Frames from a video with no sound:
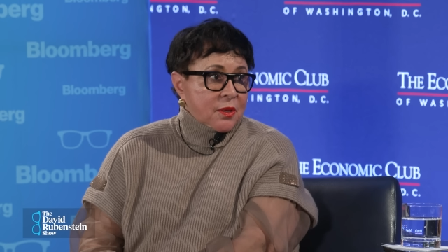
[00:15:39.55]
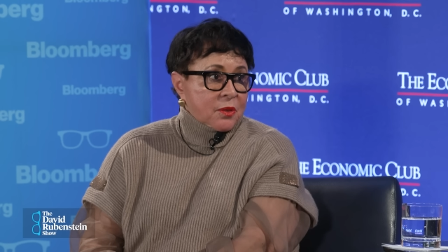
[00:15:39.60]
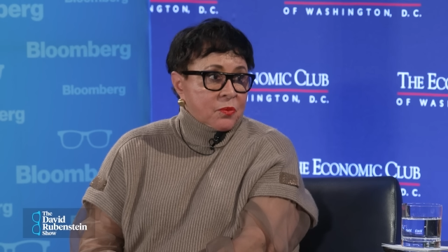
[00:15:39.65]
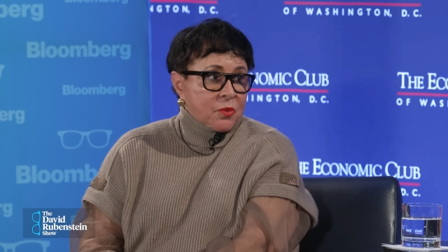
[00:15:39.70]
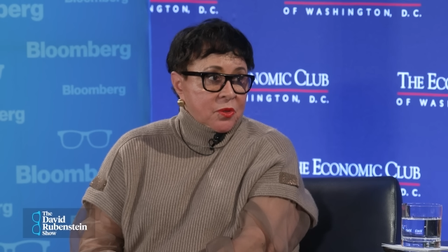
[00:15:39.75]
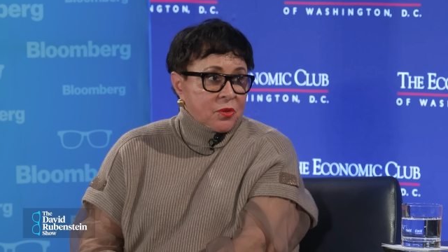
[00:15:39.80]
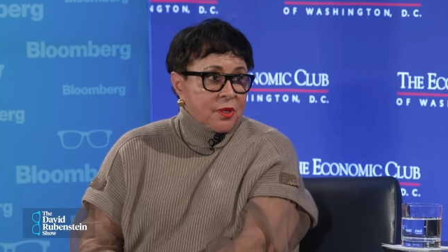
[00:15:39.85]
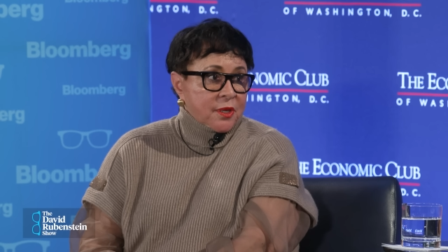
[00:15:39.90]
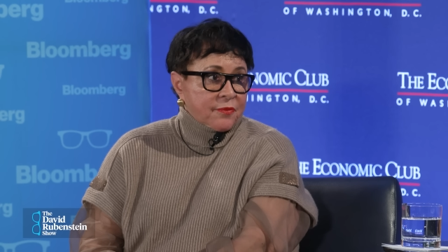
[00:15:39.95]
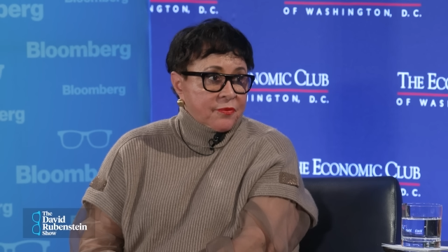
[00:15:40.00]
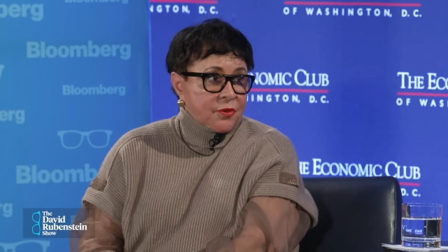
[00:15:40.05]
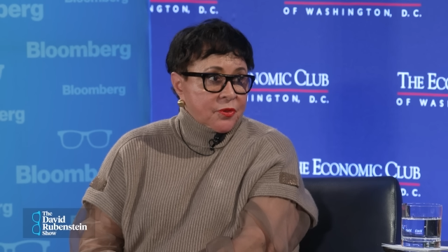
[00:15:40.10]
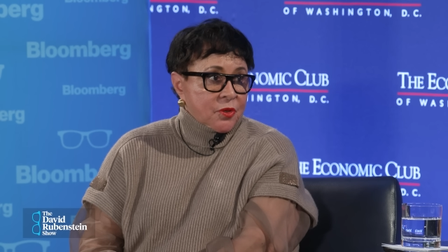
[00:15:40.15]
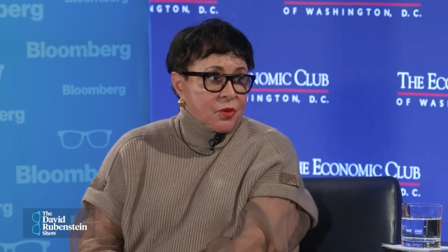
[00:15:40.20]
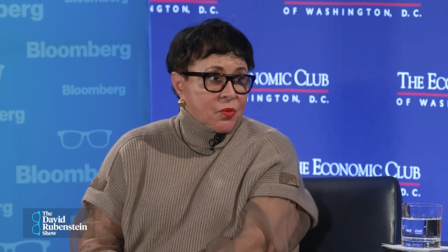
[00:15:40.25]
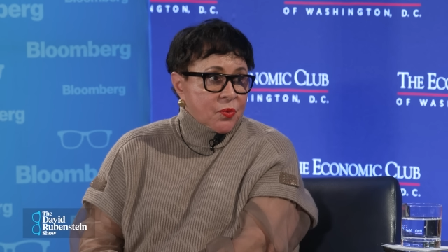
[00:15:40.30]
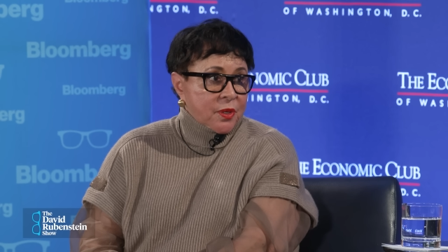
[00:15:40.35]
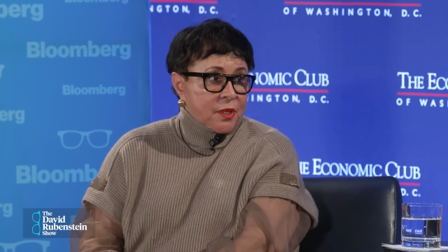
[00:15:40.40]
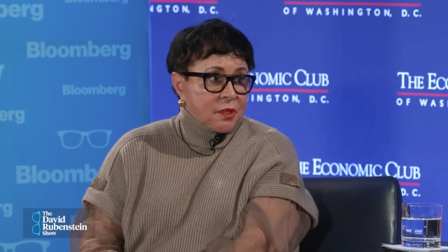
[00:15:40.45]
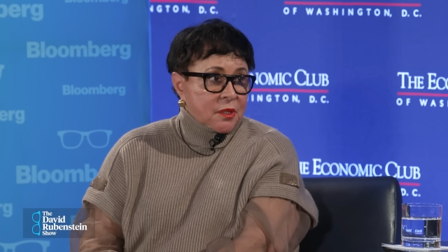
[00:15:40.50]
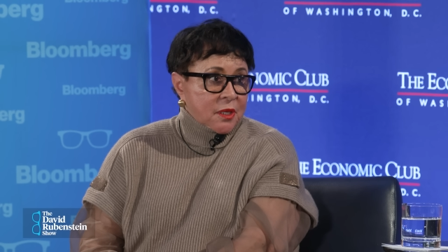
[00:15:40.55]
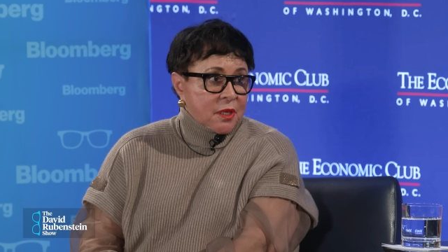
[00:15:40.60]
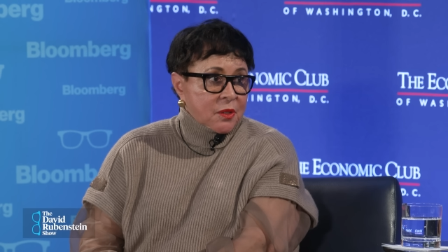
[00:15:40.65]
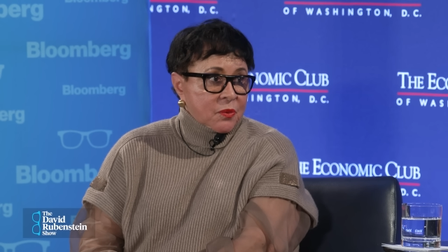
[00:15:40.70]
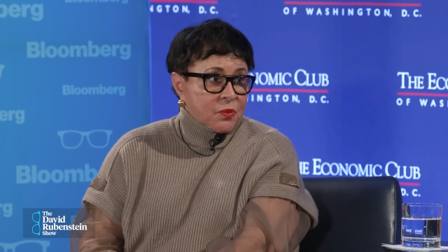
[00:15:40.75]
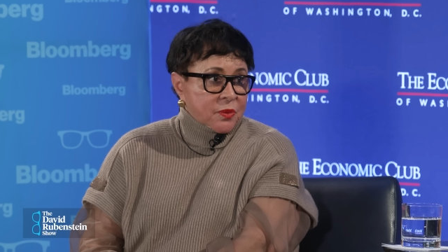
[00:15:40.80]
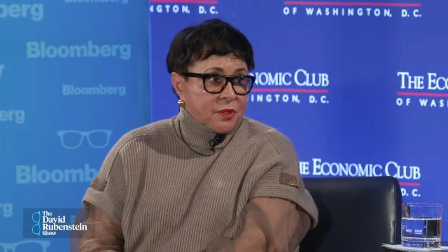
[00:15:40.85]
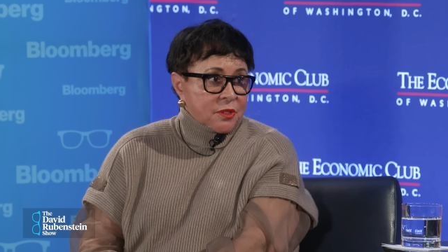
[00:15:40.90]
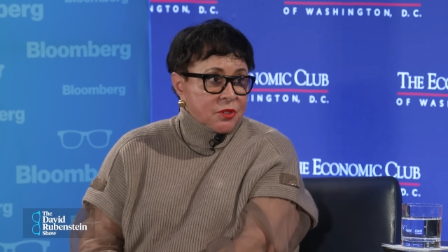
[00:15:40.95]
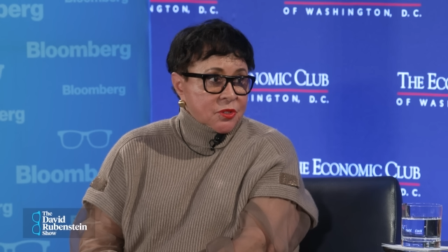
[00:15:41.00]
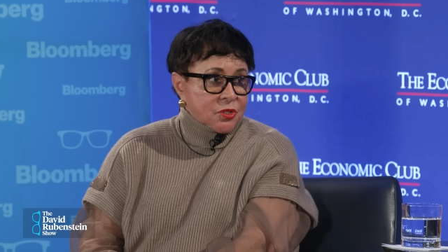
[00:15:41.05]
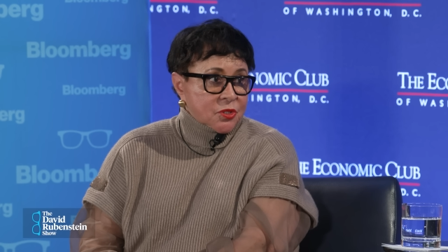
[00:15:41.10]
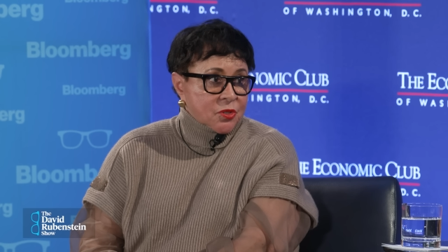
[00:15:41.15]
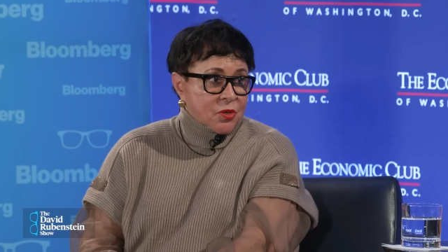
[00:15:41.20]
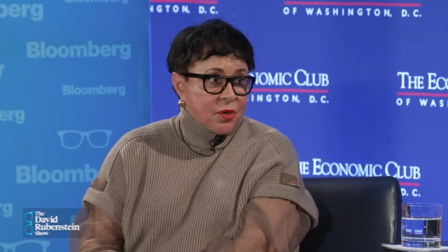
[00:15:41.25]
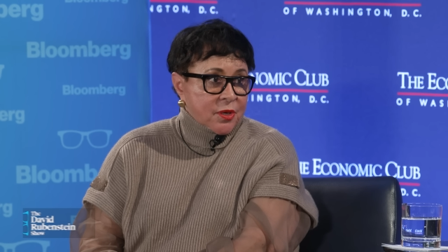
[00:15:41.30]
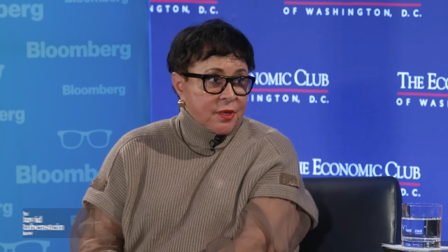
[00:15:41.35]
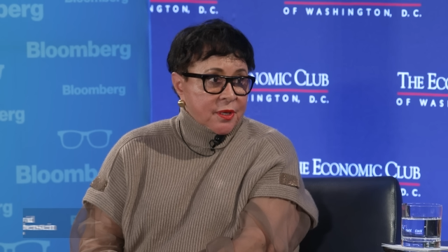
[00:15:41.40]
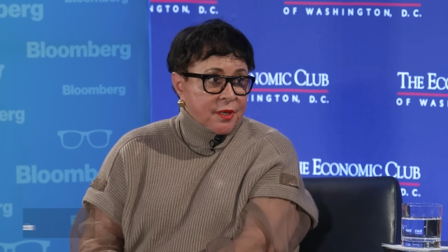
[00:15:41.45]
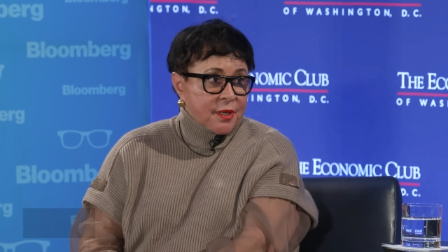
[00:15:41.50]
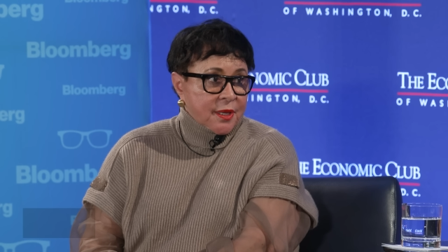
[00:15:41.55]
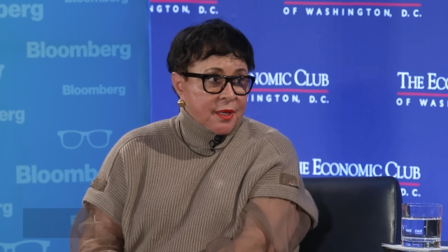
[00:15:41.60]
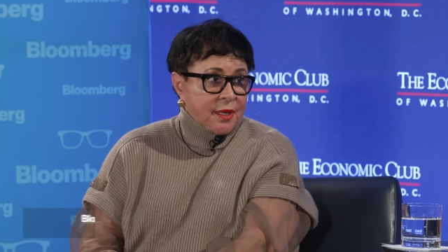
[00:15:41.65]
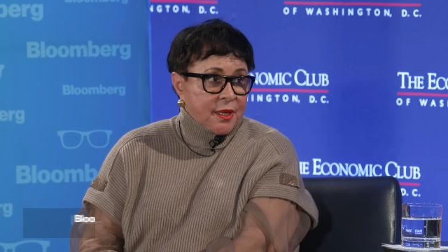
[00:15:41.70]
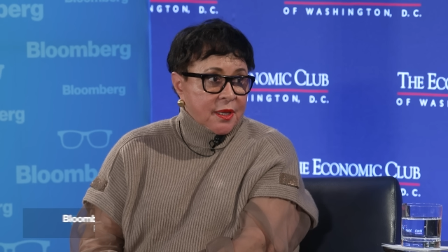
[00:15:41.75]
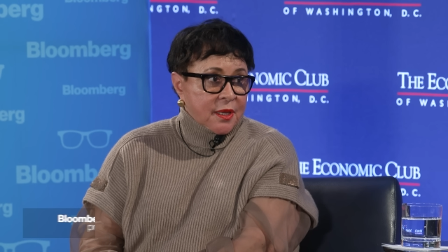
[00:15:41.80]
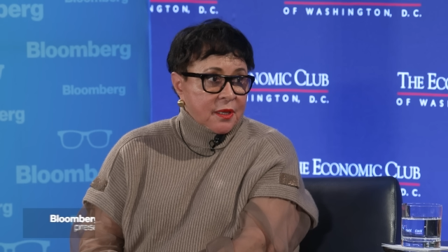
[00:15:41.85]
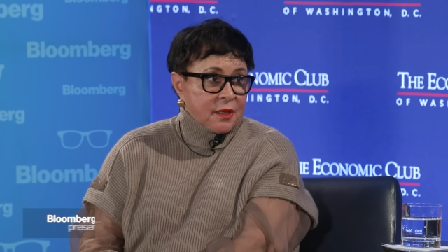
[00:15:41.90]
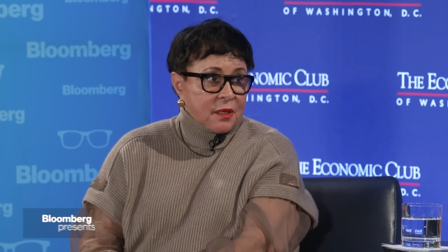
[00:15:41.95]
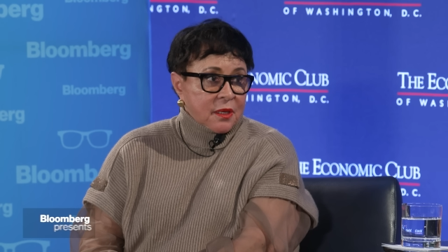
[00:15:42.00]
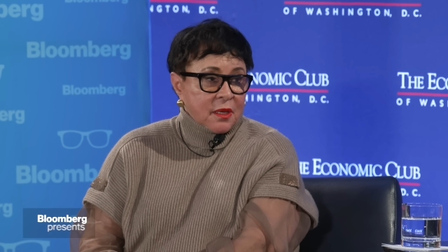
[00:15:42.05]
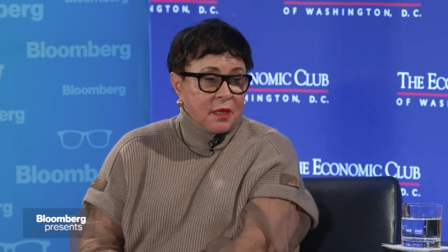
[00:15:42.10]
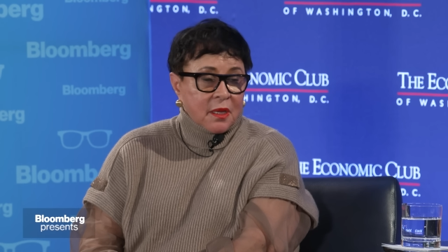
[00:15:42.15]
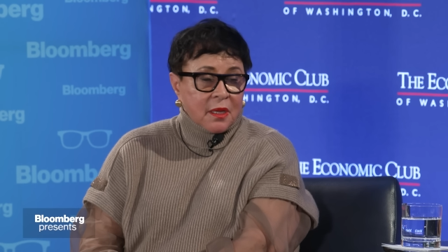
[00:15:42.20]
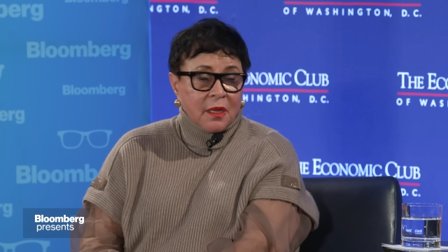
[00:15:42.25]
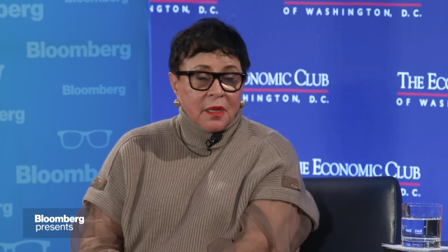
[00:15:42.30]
and we'll give you the green light when to start it again.